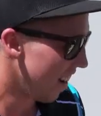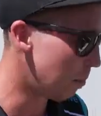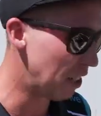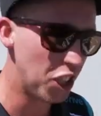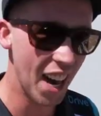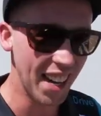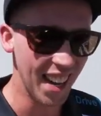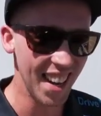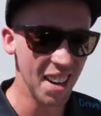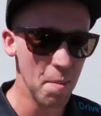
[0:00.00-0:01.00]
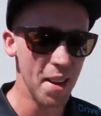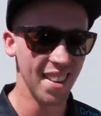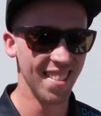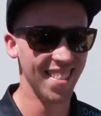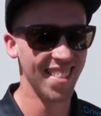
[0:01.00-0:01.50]
A bit shaky and a bit,
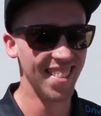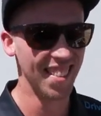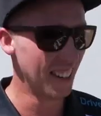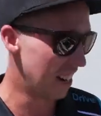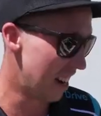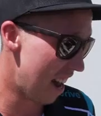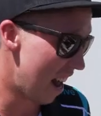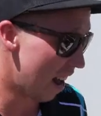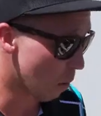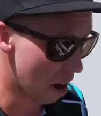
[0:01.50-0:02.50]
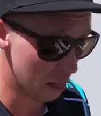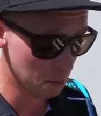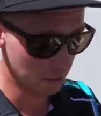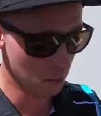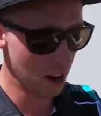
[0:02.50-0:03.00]
yeah, one of
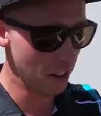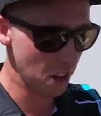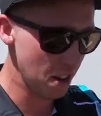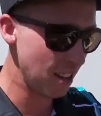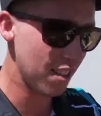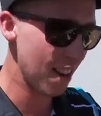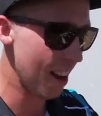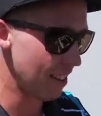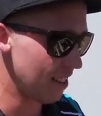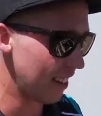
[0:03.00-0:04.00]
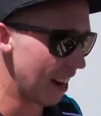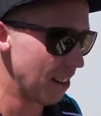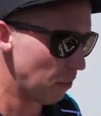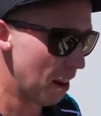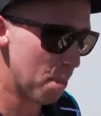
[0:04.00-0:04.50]
the unis started to
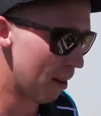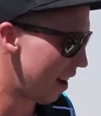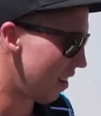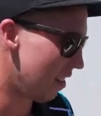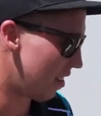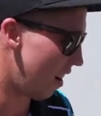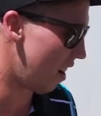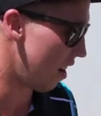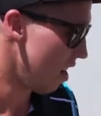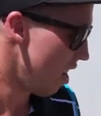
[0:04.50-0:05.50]
get free play in it, so